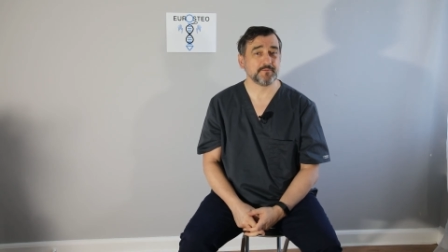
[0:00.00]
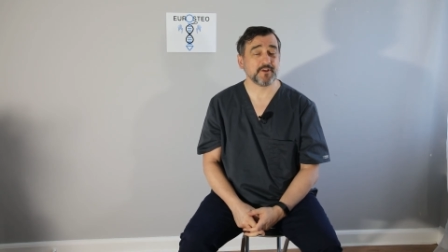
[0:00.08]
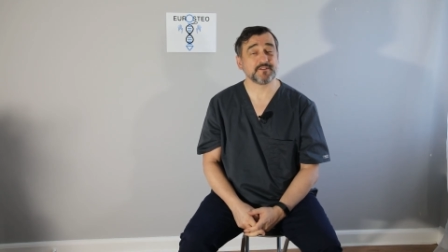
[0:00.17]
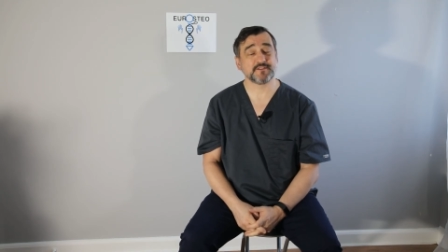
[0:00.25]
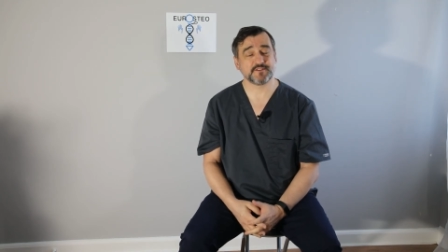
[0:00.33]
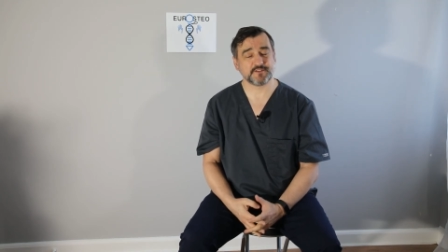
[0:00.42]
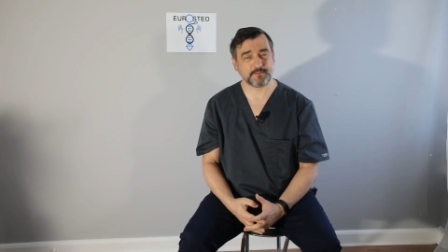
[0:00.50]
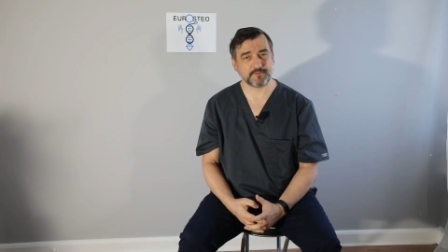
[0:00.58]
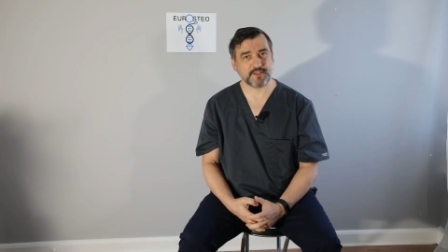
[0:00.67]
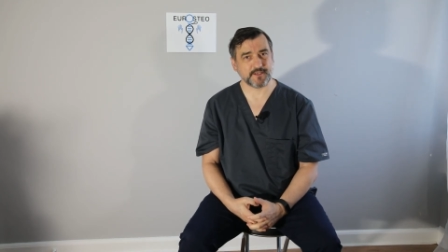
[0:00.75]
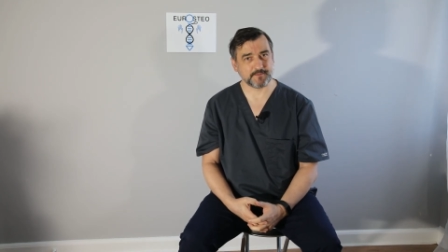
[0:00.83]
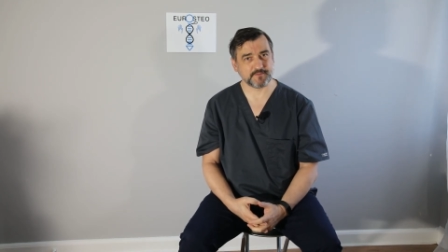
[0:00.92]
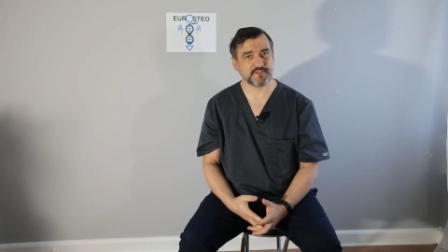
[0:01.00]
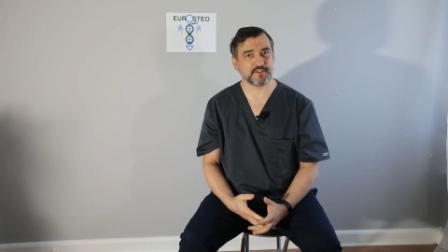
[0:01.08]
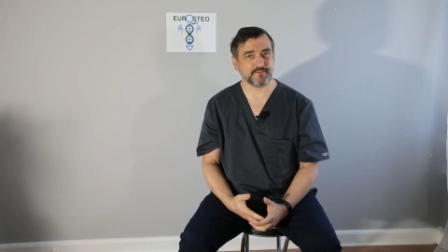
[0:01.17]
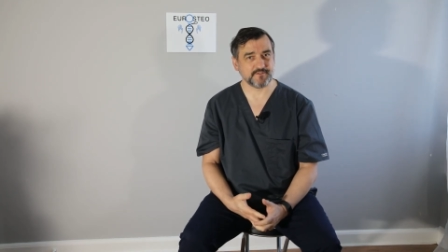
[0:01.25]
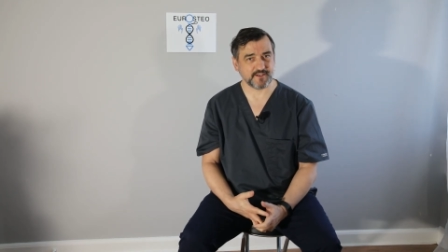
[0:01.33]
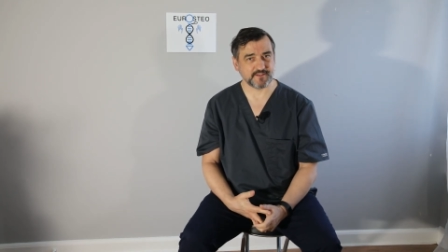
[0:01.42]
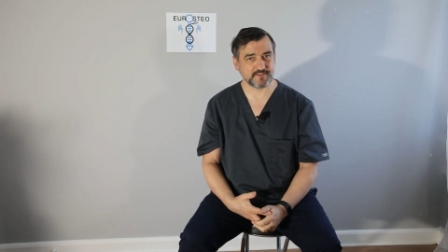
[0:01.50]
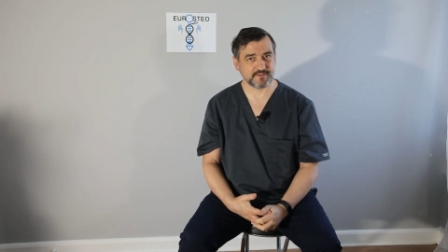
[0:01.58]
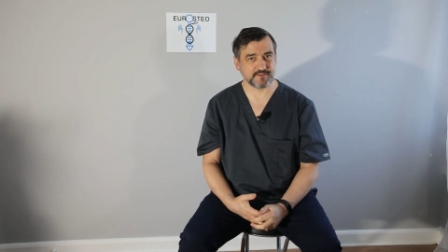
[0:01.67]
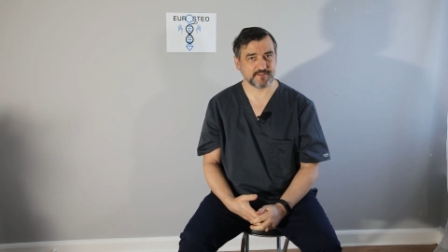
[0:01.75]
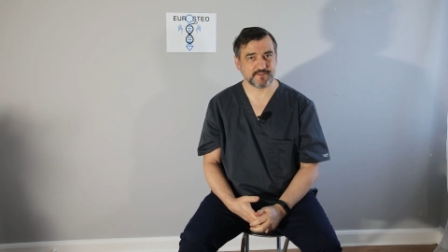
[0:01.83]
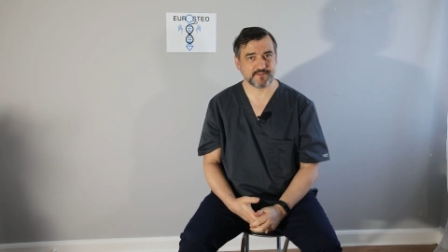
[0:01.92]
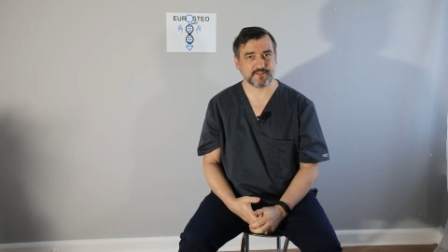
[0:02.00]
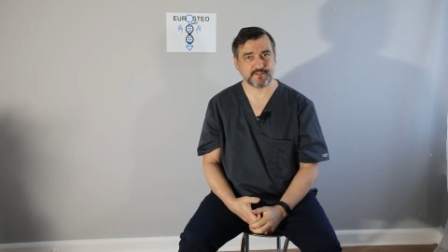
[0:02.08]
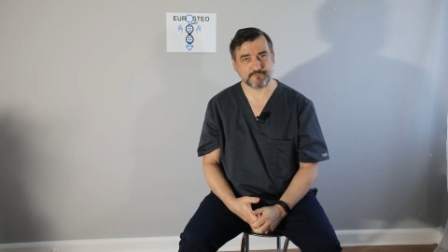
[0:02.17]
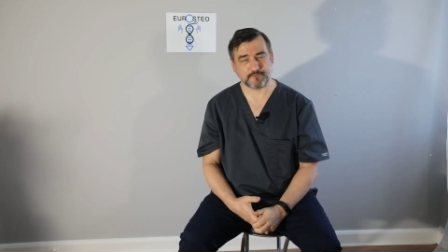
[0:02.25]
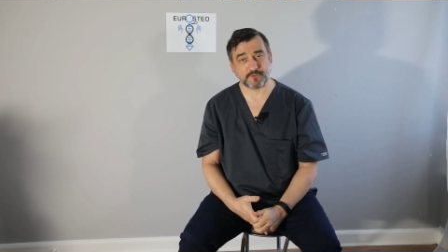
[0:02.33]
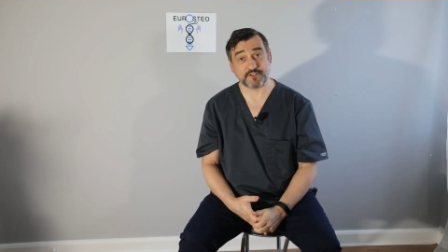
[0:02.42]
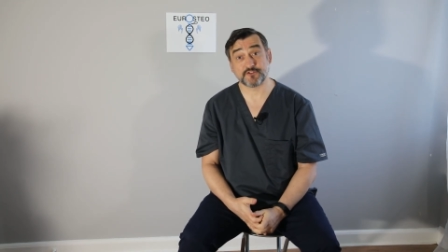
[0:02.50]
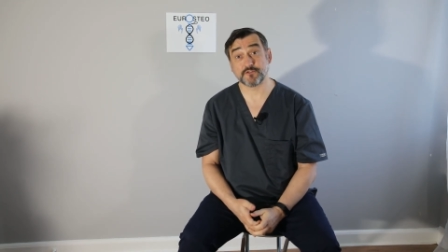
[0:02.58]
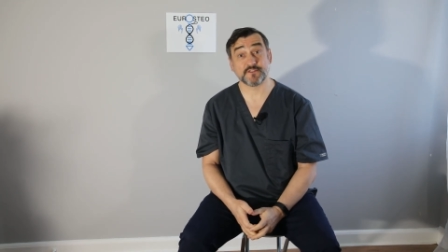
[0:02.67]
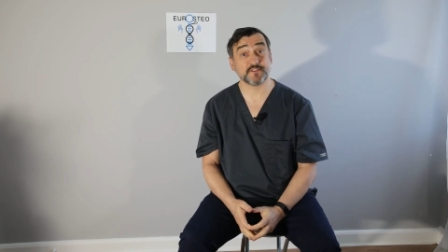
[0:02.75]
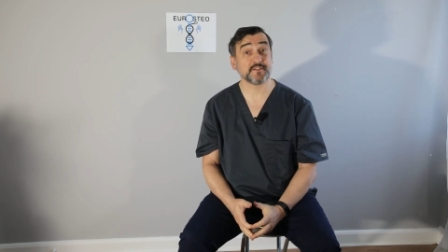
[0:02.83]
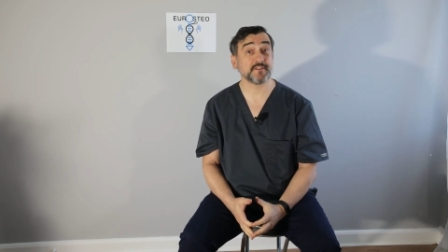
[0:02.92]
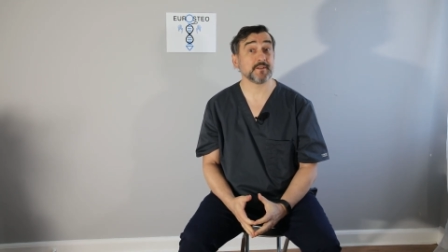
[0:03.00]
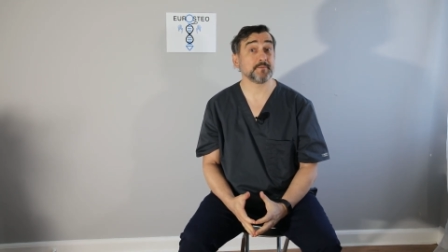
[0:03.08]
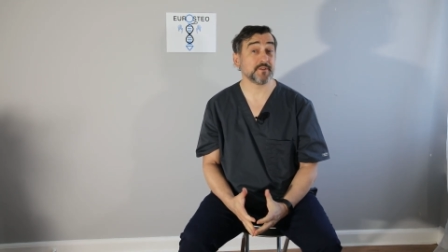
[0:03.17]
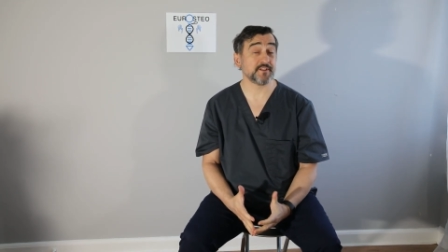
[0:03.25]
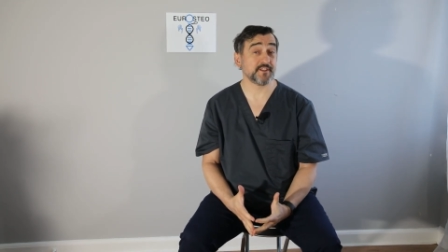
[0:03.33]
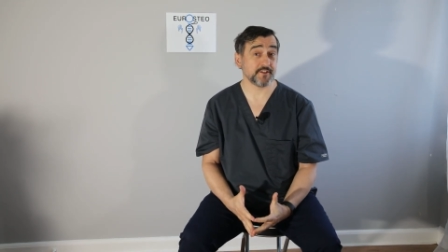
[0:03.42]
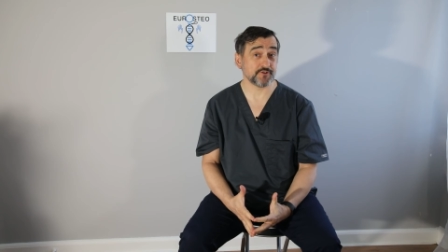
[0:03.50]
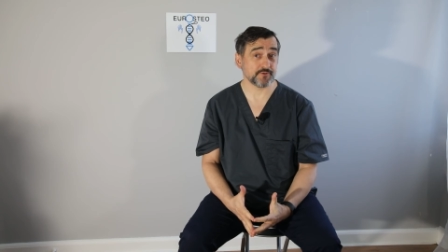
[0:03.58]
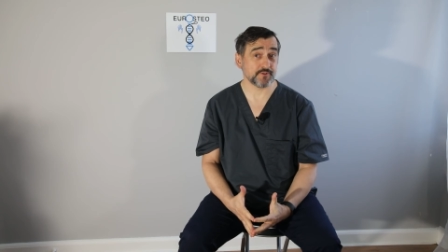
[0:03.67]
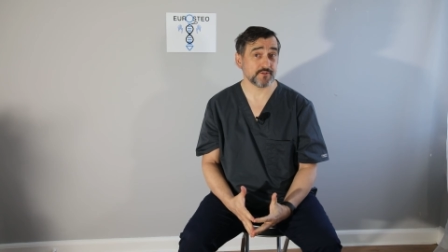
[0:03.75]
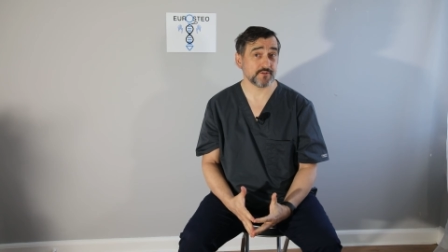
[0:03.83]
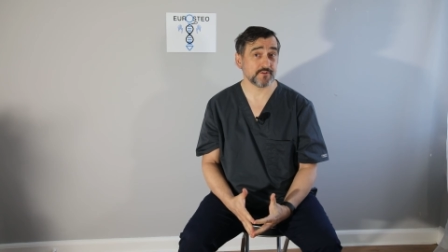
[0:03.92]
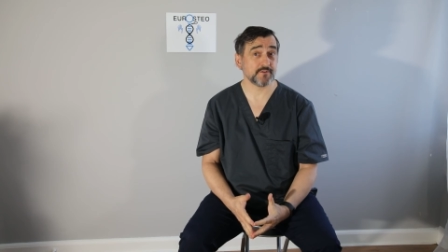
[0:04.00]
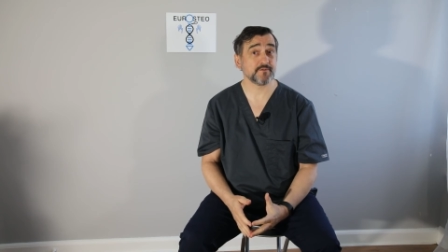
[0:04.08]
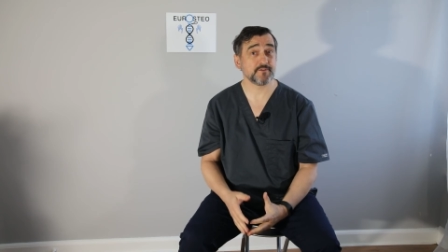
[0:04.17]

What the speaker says: but sometimes the advices, the informations can be dangerous.